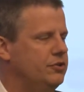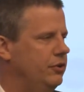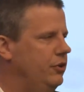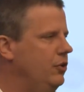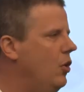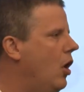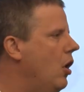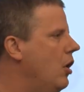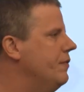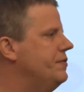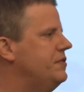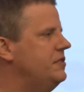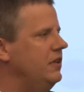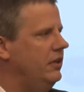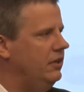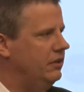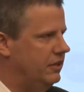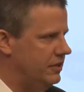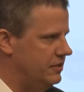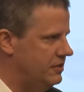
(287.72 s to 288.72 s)
So you all have
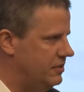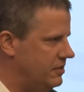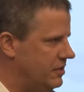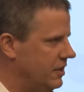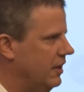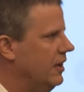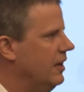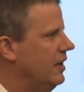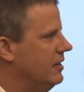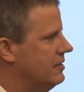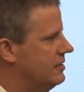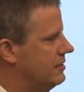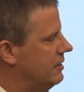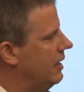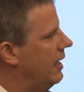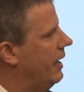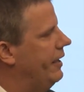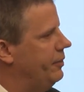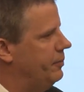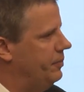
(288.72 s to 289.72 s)
seen this
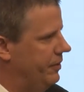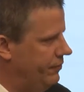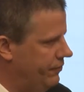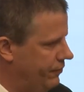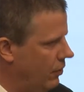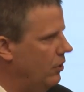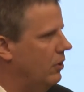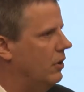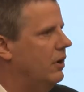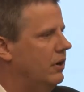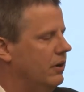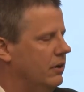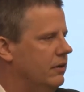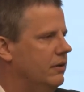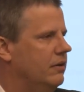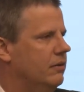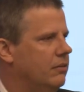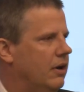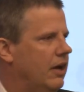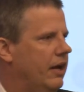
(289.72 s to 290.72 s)
slide before,
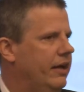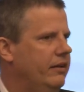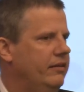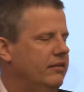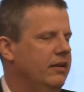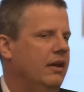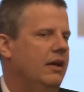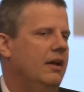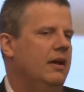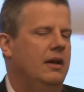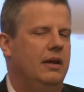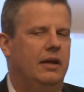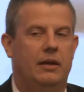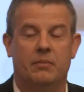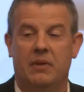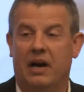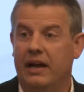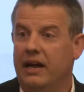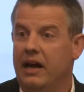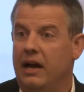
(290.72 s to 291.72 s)
right? In
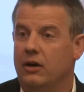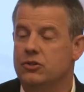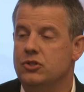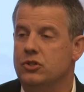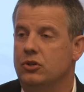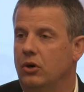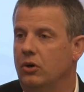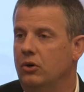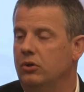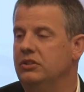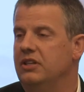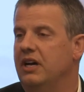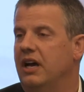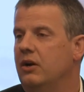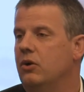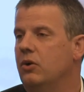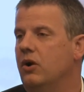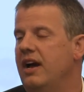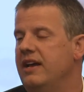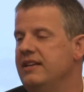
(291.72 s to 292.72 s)
my household, a
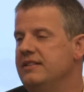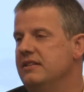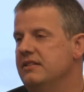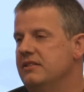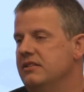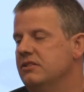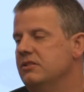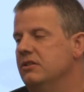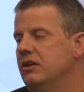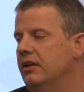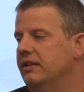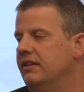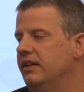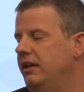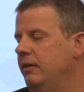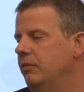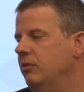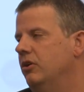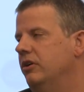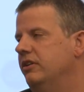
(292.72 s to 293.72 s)
crisis is not
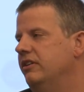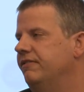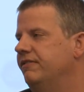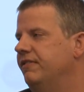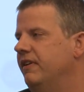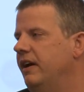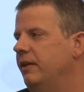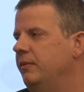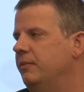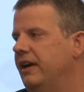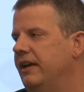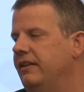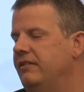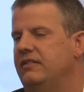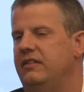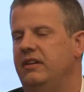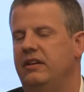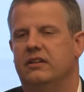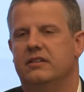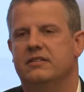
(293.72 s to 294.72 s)
anymore defined by
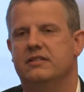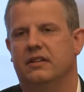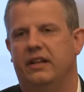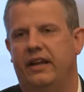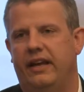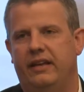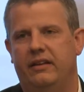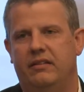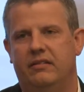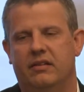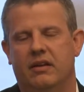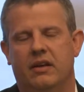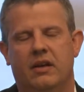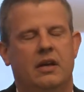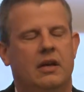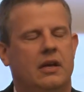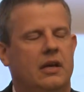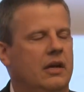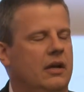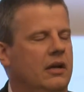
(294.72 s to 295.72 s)
dinner's late,
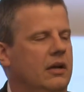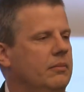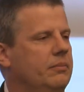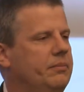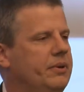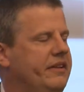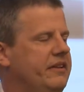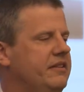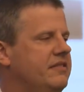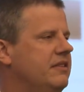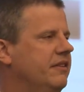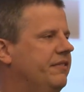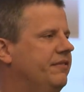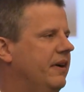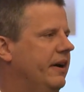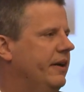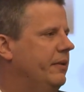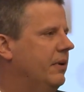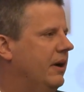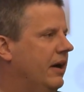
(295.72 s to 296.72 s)
but is
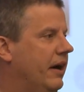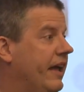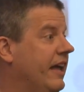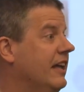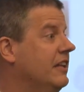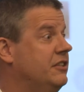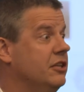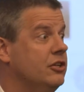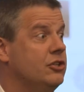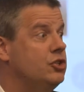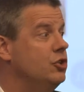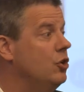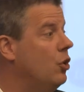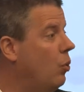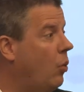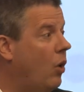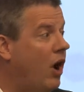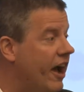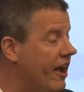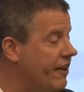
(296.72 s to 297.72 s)
defined by there's no
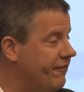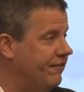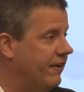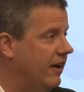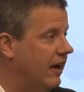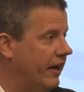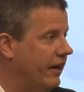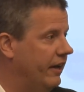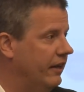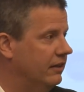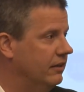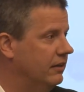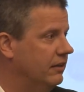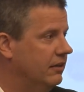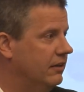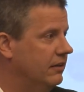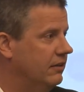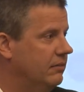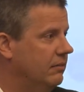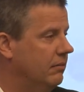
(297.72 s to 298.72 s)
Wi-Fi.
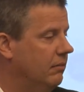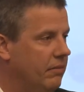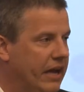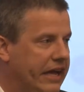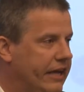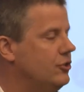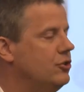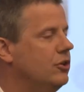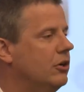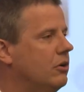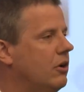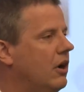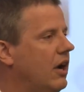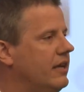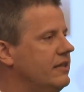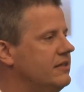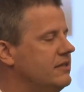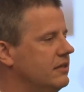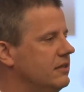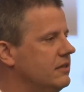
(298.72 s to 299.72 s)
Major
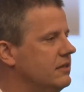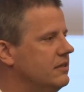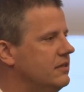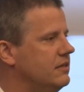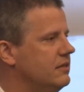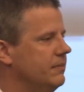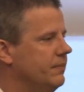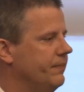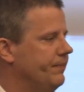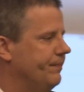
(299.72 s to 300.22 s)
crisis.